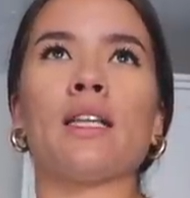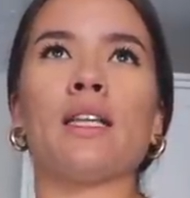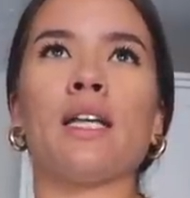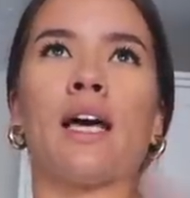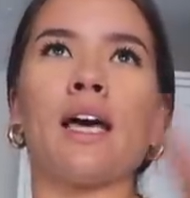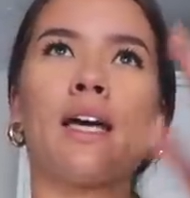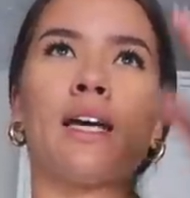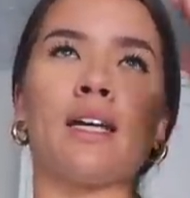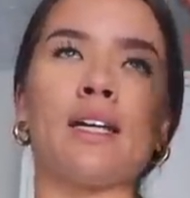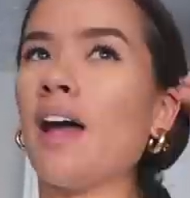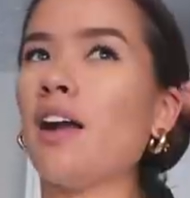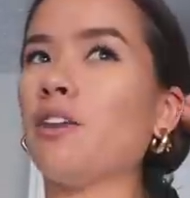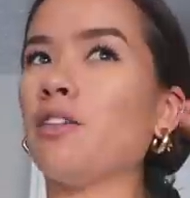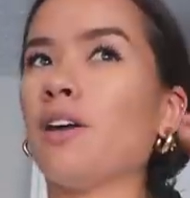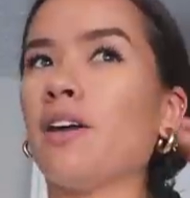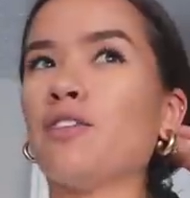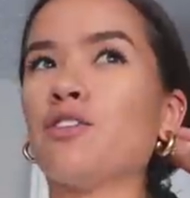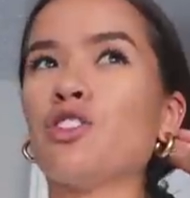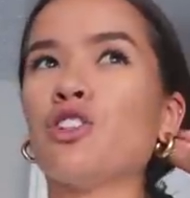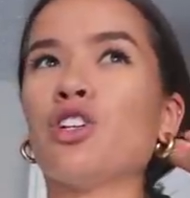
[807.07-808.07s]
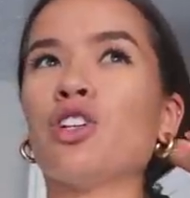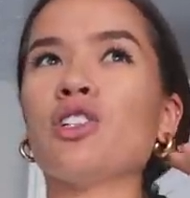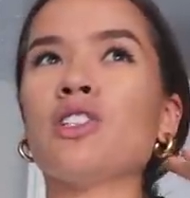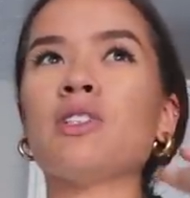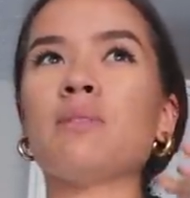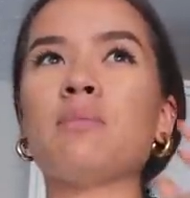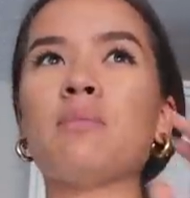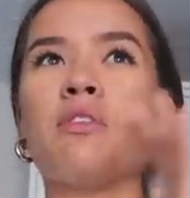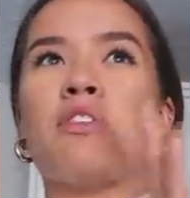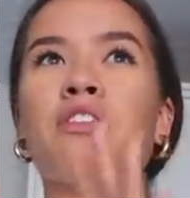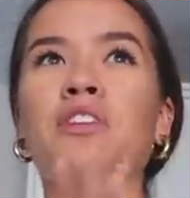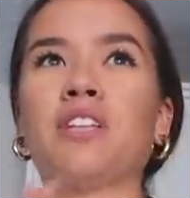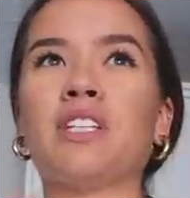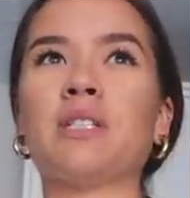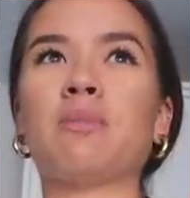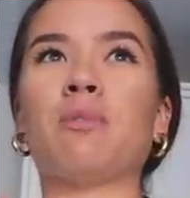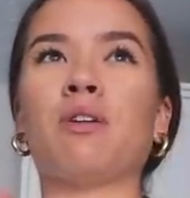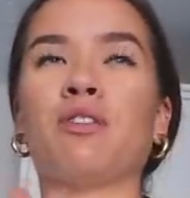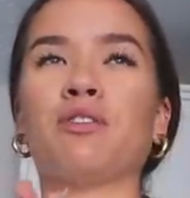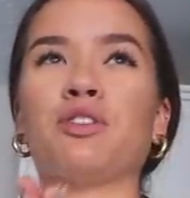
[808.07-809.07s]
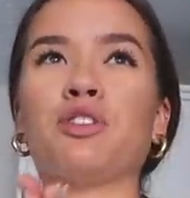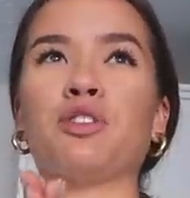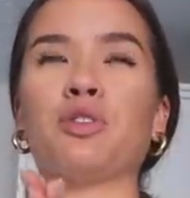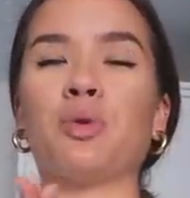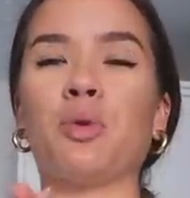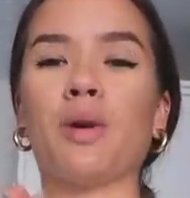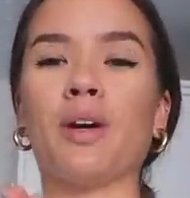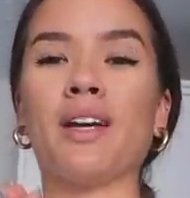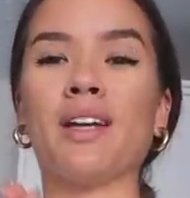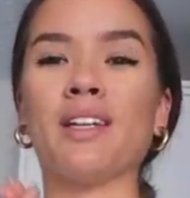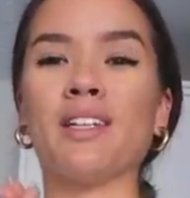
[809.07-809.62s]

like, I don't know, I've just heard some things about soy